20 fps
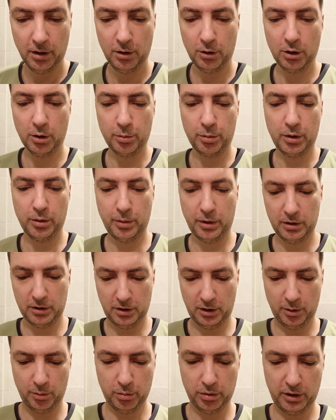
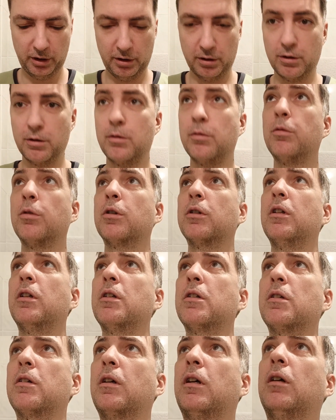complimentary blades for
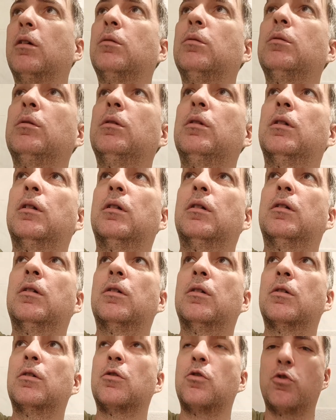this round,
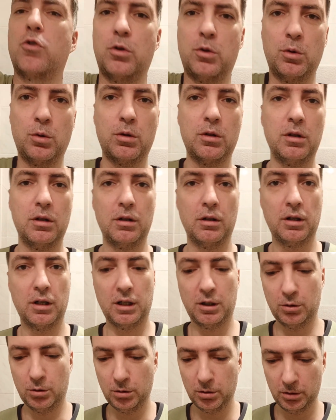just to see
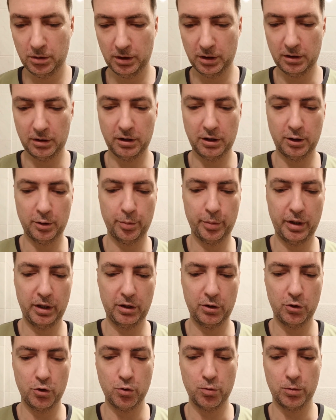how entire
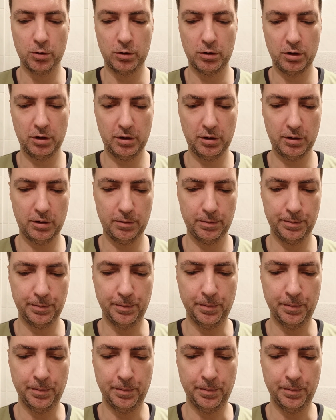package works.